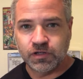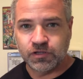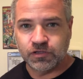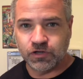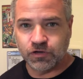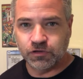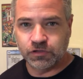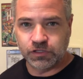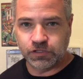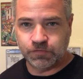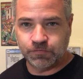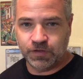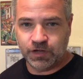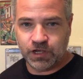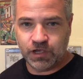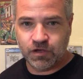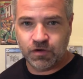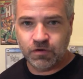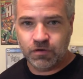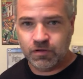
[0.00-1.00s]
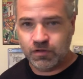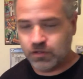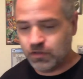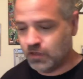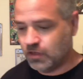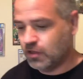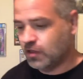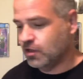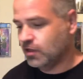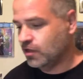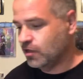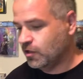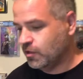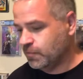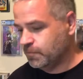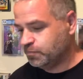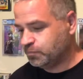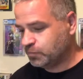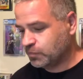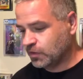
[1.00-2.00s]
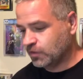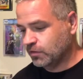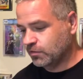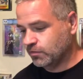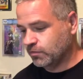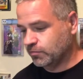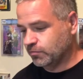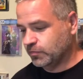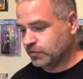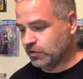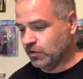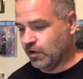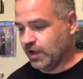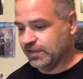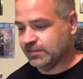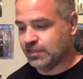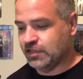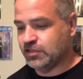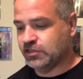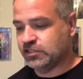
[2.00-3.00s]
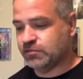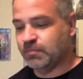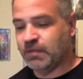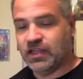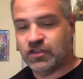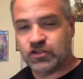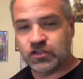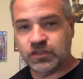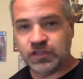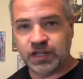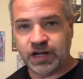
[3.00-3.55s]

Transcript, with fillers: during this video. So as I just mentioned, the